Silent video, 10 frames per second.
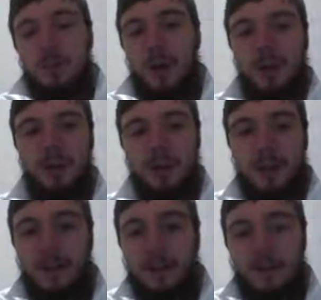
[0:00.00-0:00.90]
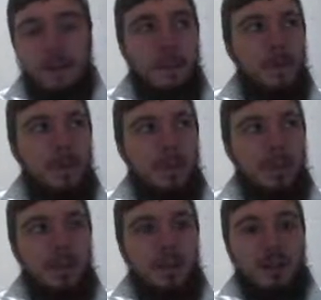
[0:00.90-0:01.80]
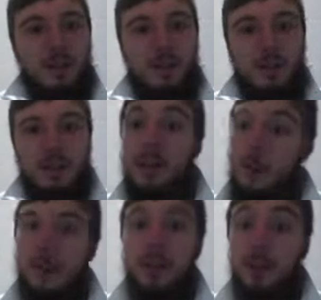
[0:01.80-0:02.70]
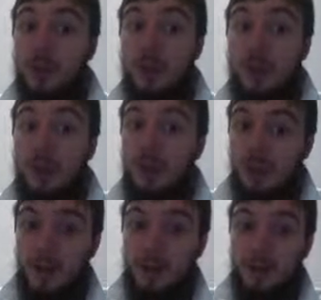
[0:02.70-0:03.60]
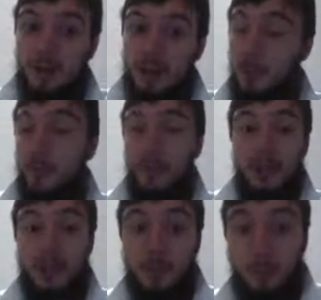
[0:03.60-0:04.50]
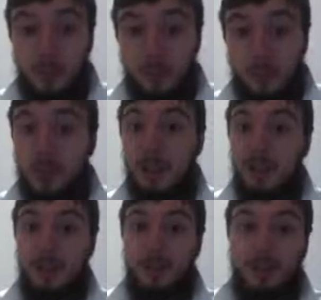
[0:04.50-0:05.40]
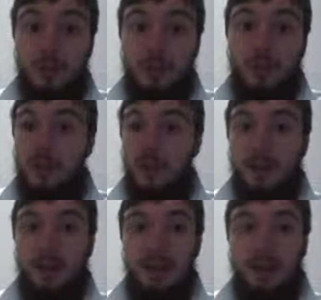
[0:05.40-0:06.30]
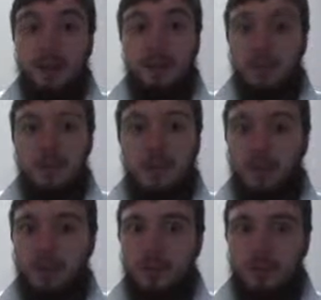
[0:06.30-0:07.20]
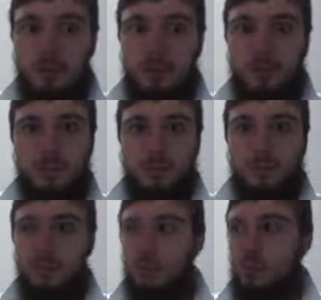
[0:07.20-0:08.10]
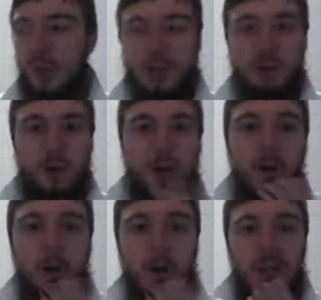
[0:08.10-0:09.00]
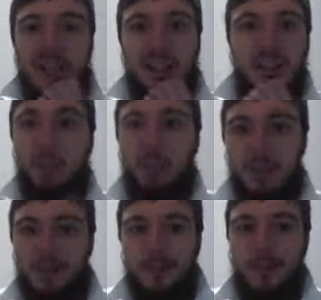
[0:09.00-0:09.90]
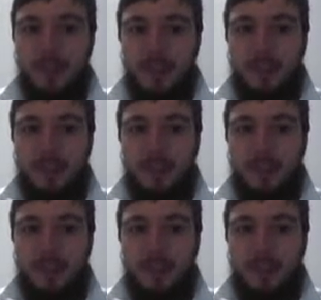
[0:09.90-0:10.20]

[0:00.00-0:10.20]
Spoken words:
Apparently, these people started dying off. They were afraid to come to work because of shit, and they found this dreaded doll in different places.